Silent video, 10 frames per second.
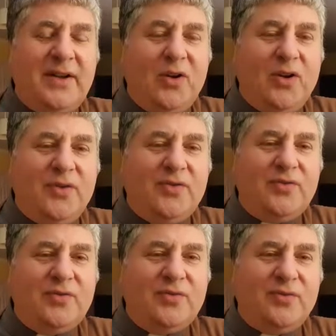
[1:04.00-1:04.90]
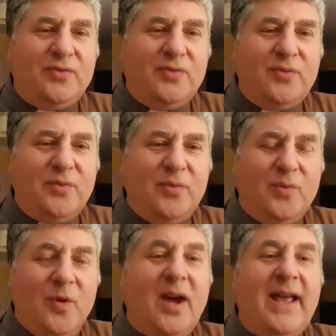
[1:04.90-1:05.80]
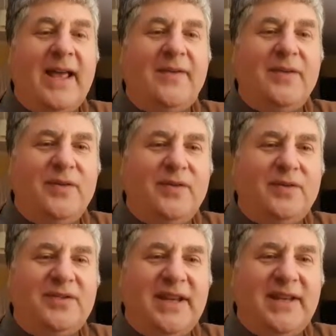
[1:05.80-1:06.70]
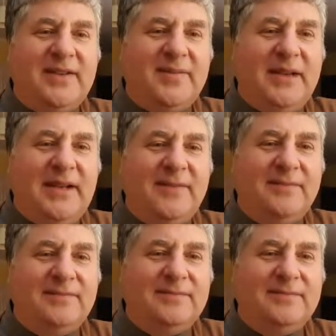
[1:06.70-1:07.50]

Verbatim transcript: God, why have you forsaken me?